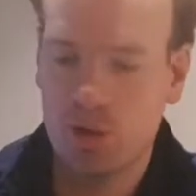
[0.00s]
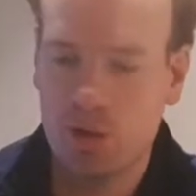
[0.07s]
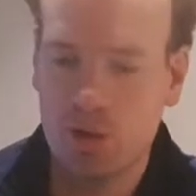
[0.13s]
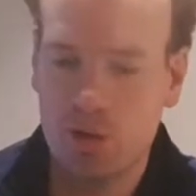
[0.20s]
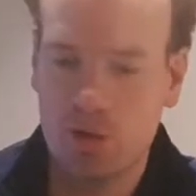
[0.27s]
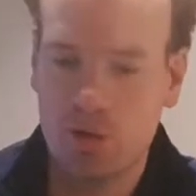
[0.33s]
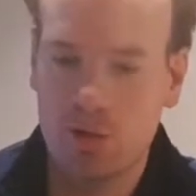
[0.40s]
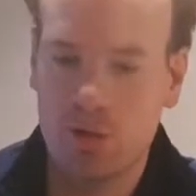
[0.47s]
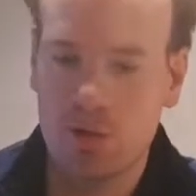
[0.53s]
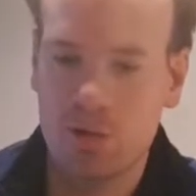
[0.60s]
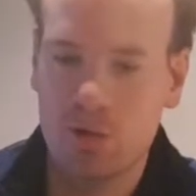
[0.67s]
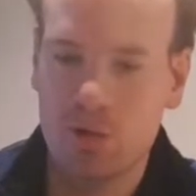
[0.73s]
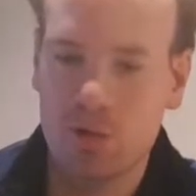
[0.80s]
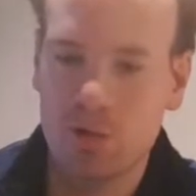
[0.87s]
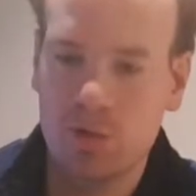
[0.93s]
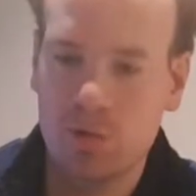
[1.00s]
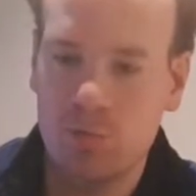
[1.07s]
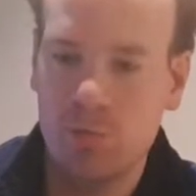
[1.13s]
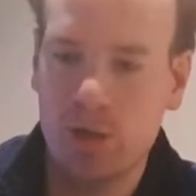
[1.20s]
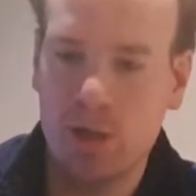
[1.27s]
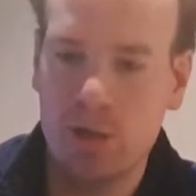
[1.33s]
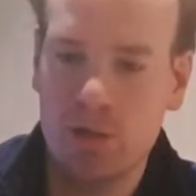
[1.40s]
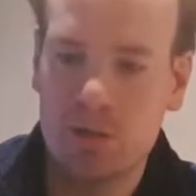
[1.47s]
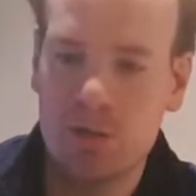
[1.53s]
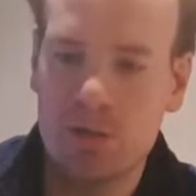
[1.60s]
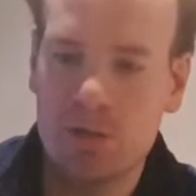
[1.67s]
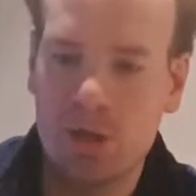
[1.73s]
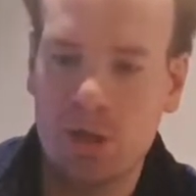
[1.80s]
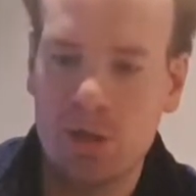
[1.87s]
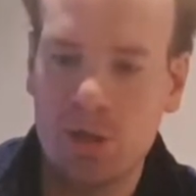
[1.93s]
the blades
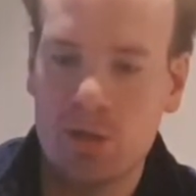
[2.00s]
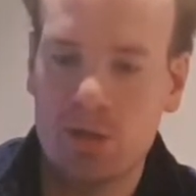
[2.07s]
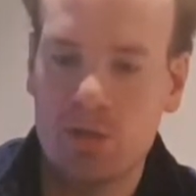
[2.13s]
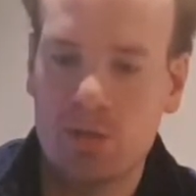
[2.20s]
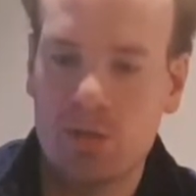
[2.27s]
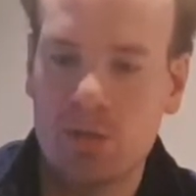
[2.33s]
like this,